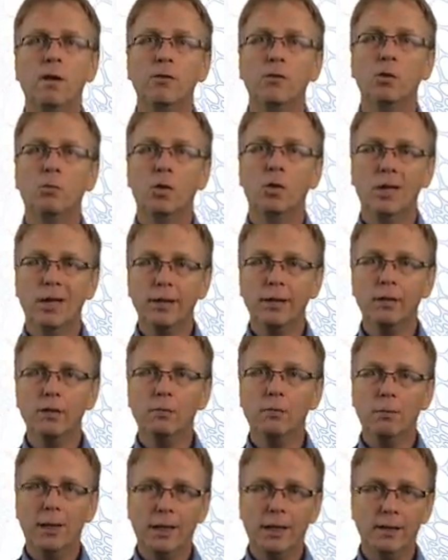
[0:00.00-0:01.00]
The molecular
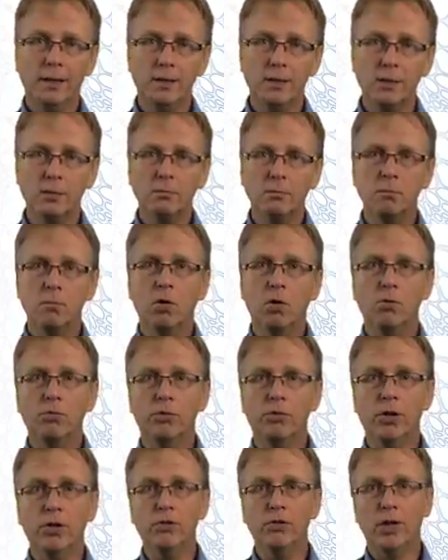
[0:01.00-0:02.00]
mechanism of
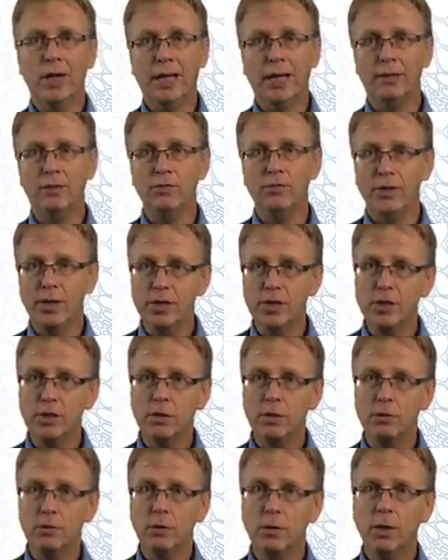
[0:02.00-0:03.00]
T-cell
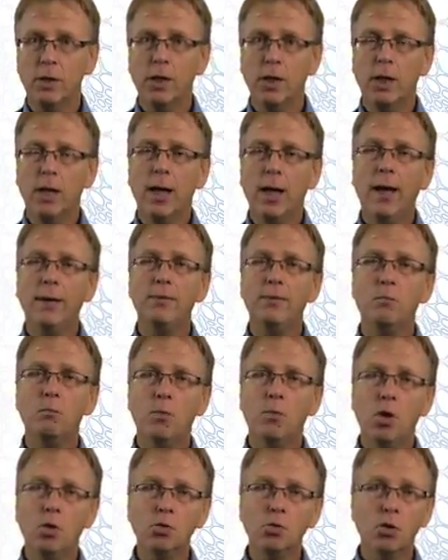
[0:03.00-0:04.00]
activation and the
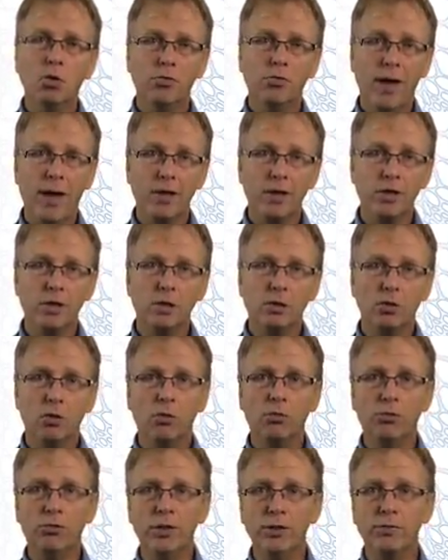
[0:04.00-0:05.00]
mode of action
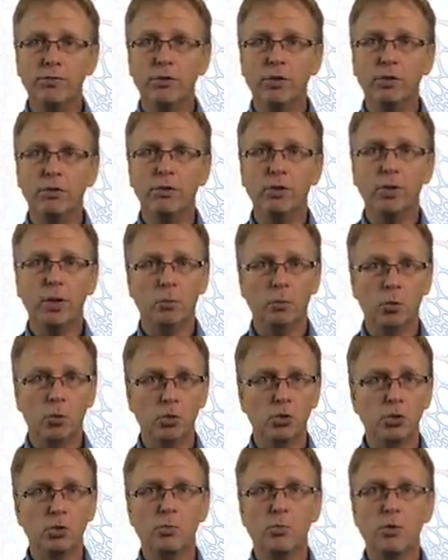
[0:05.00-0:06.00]
of different
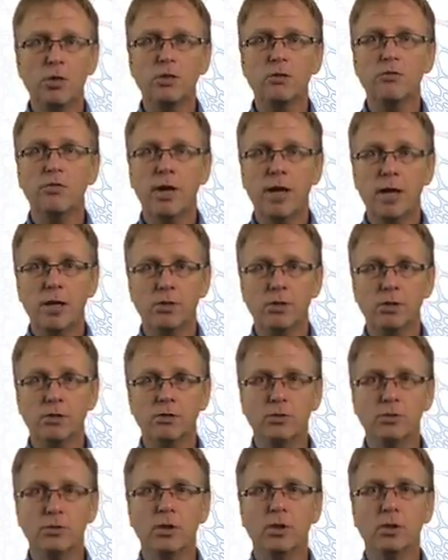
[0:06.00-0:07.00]
immunosuppressive
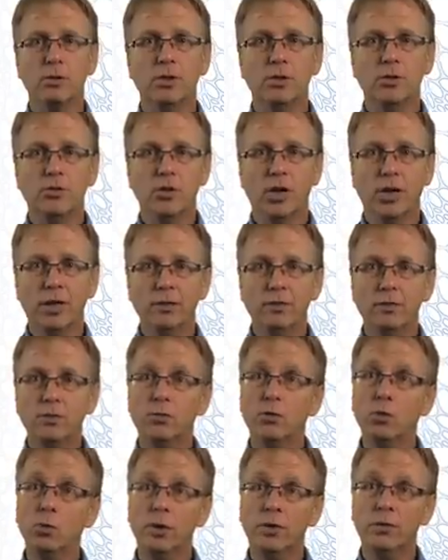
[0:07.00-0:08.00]
agents designed
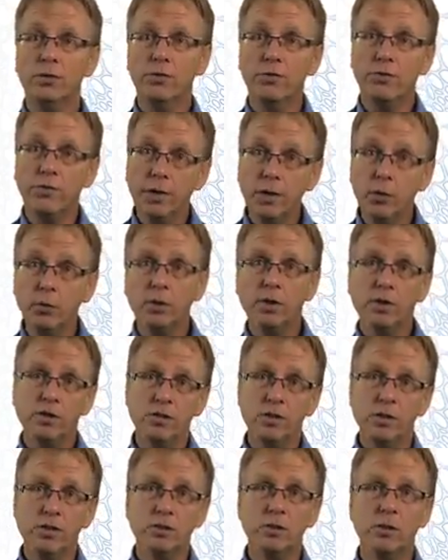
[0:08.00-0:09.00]
to interfere with the
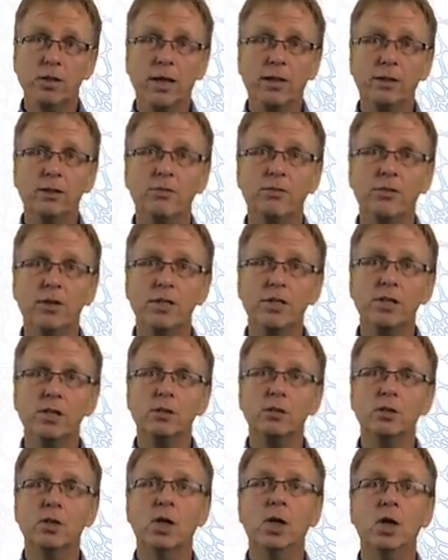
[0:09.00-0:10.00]
T-cell
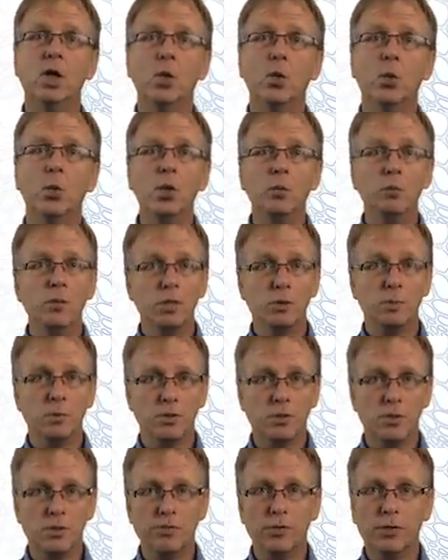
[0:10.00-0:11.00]
activation will be
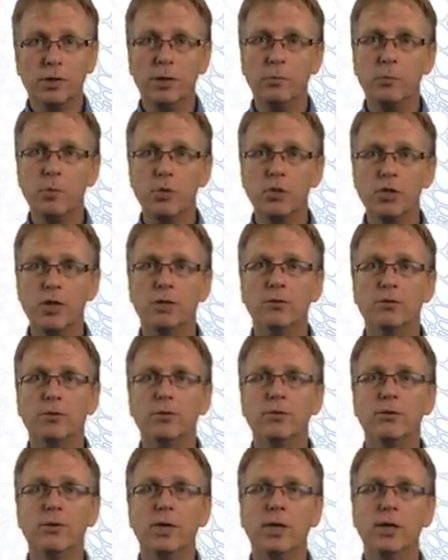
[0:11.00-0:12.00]
specifically
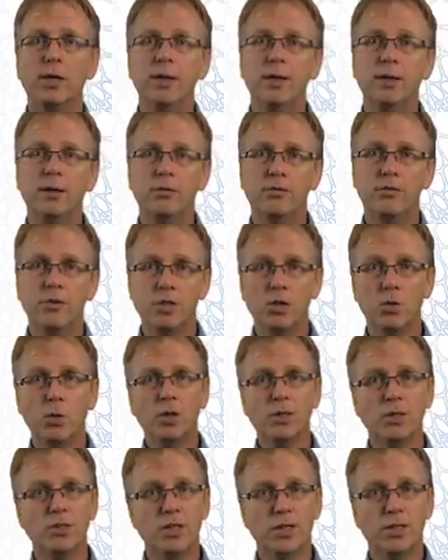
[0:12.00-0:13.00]
presented in the
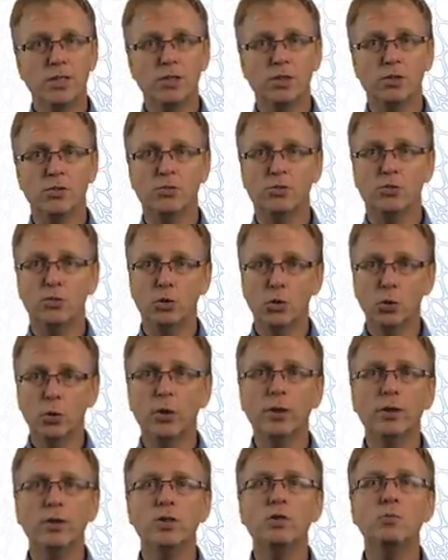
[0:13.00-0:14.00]
visualizations
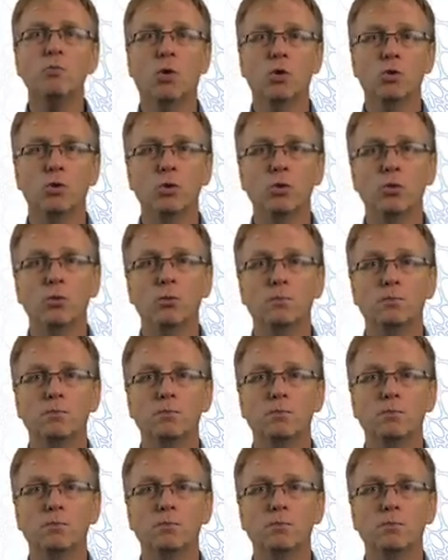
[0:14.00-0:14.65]
during this module.